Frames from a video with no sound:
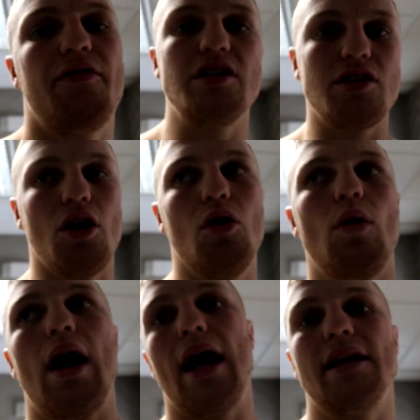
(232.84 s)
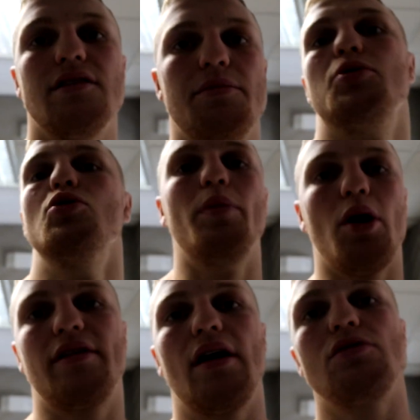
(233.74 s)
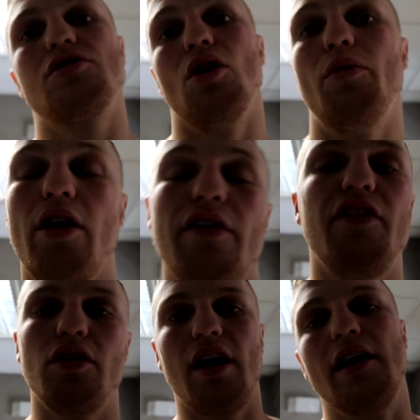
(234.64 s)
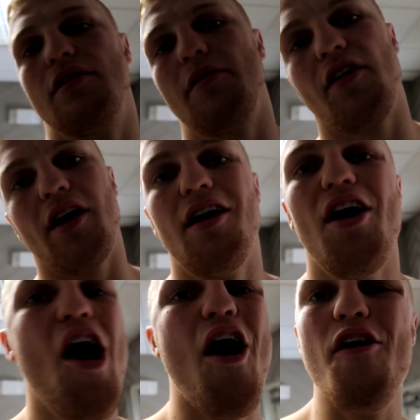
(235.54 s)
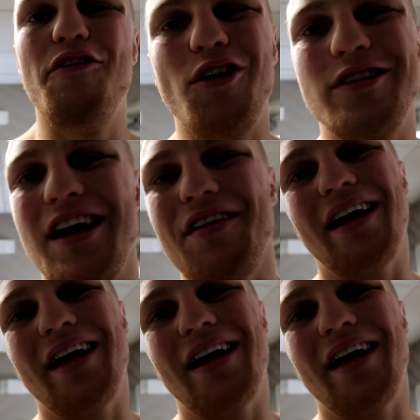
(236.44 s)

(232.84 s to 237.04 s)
physio and the pool booked out so we got a full day to be fair. Full day of